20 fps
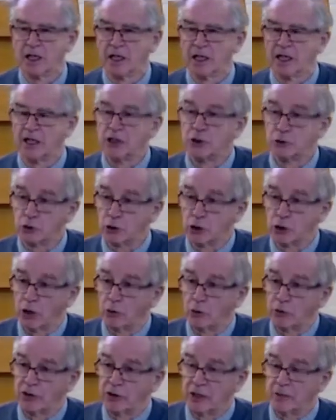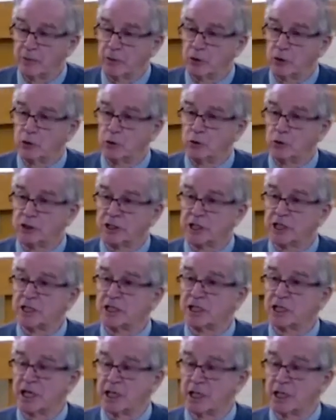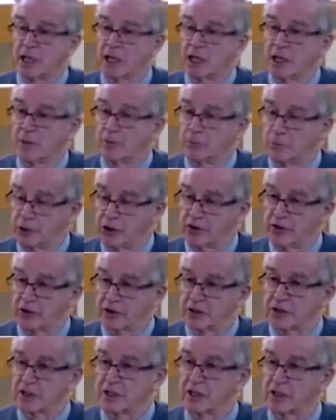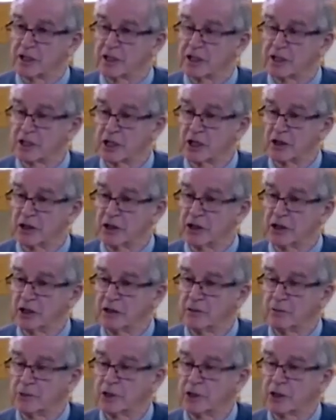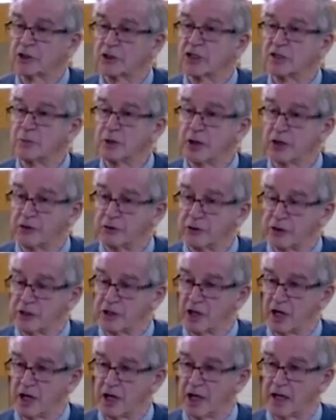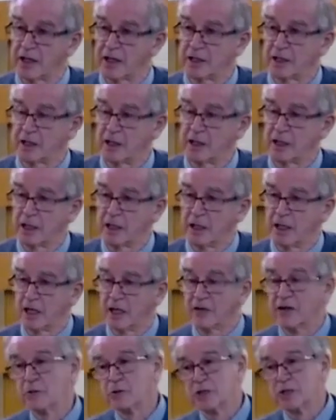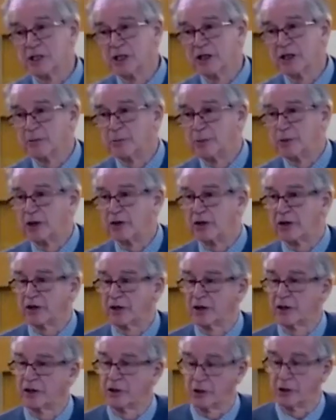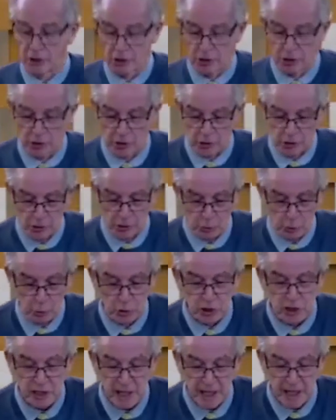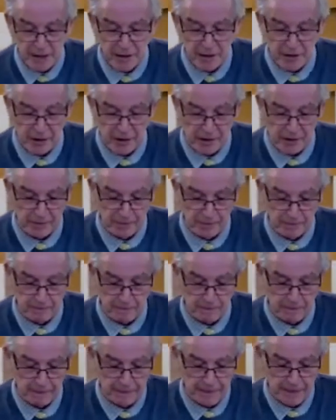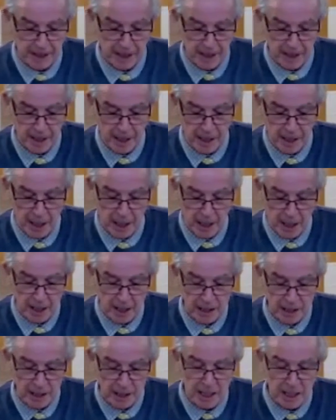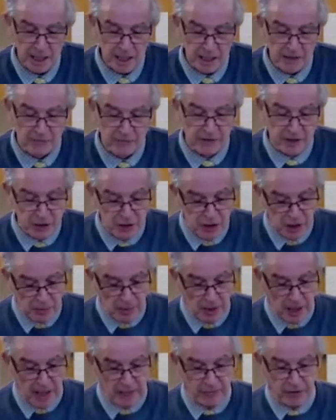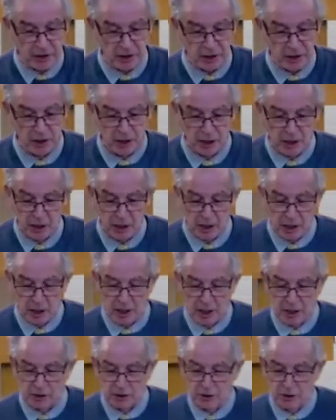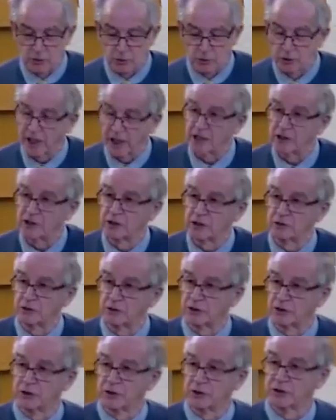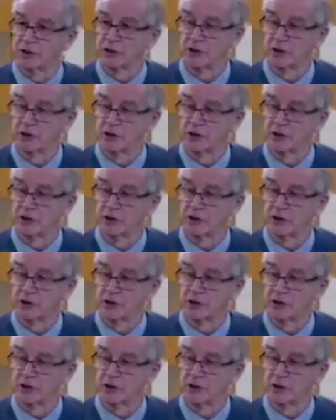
He took Lot with him, who was his brother's son, because his brother had died. And there was another brother who stayed there. And he finished up having uh, two grandchildren,